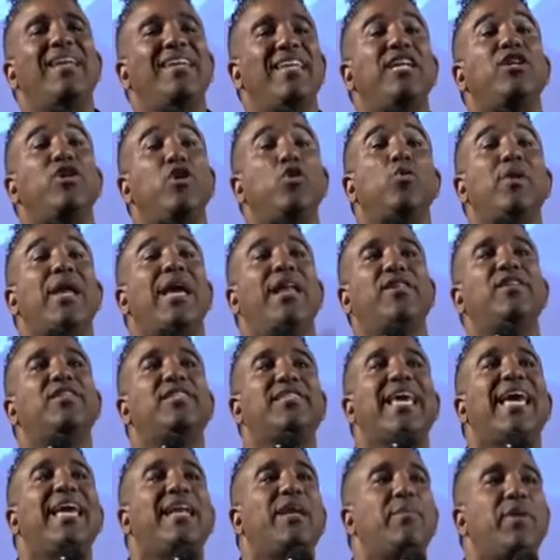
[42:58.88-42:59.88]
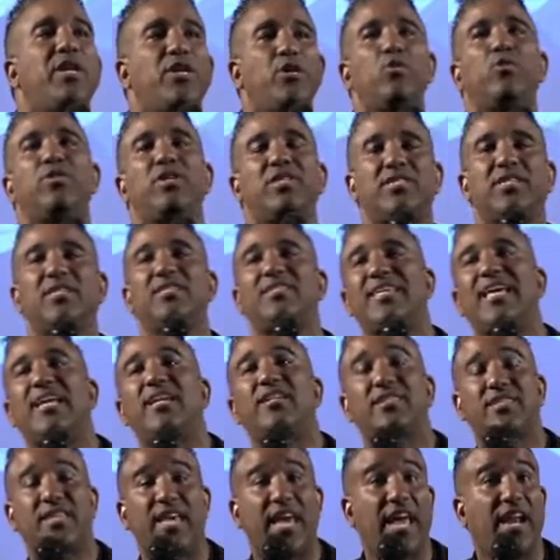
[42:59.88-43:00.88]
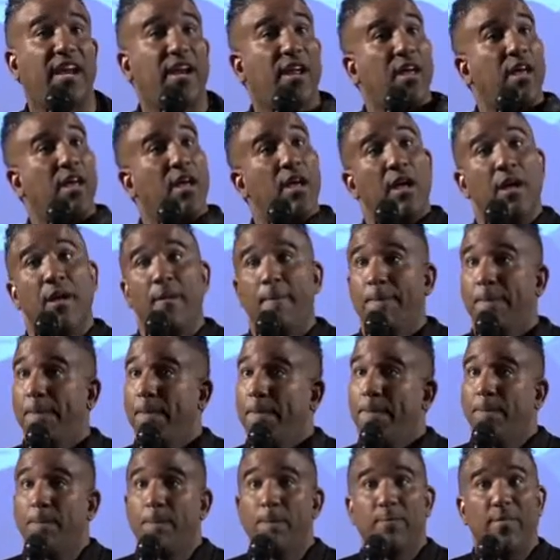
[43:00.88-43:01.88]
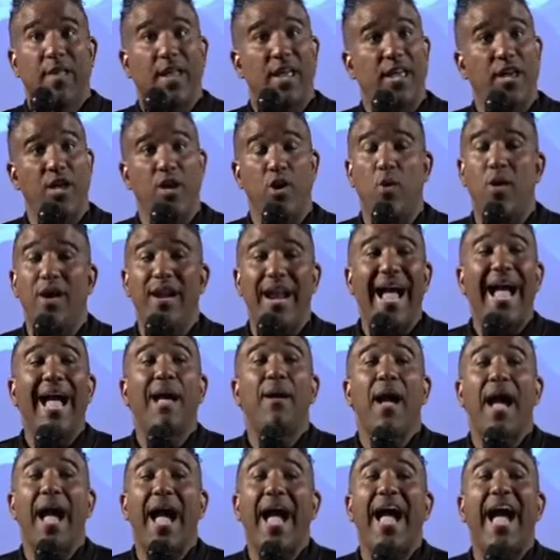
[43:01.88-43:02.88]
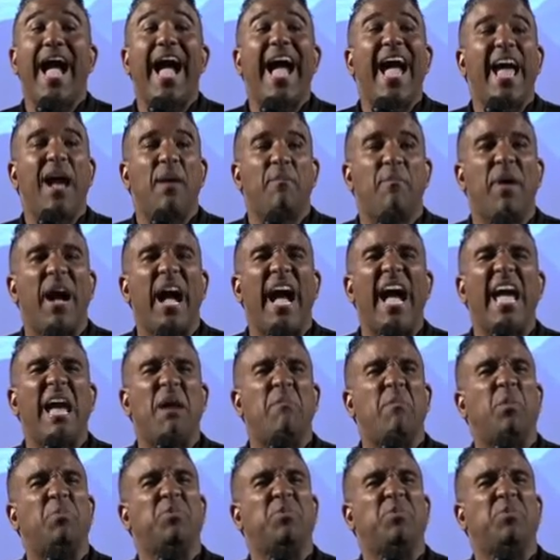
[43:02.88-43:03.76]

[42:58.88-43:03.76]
did you let this enemy do this? Instead of saying, you know what, I am